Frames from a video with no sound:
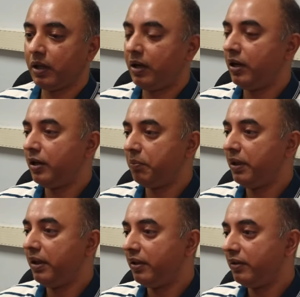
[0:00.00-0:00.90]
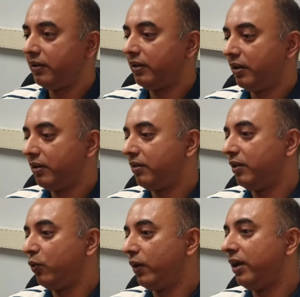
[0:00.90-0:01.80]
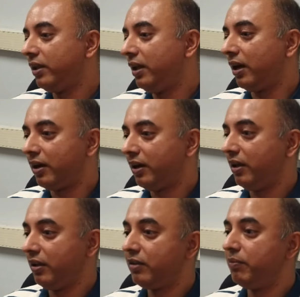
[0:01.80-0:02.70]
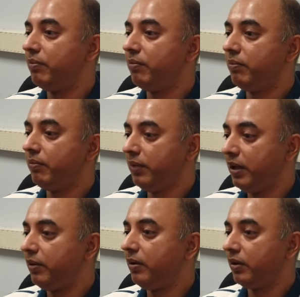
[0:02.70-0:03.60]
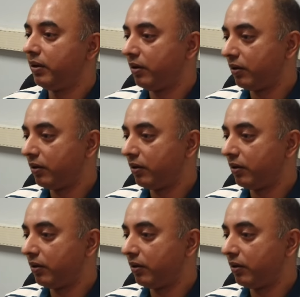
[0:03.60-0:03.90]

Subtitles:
RNA replication is the way the RNA is being